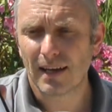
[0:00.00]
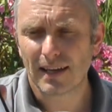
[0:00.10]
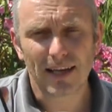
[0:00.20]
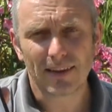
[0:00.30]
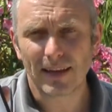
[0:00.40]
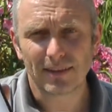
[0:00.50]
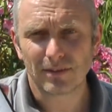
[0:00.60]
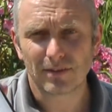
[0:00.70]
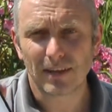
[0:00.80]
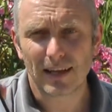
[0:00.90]
Again, that's
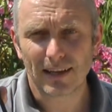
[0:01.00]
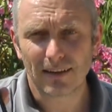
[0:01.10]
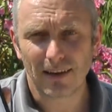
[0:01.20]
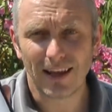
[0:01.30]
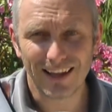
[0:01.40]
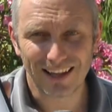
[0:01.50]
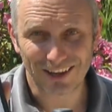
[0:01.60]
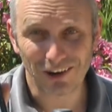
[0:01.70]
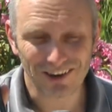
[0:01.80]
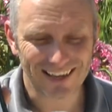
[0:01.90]
just selling
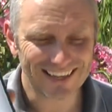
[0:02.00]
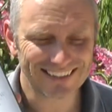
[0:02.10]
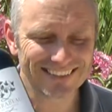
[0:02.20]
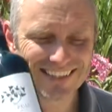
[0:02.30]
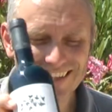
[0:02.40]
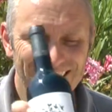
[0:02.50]
like hotcakes.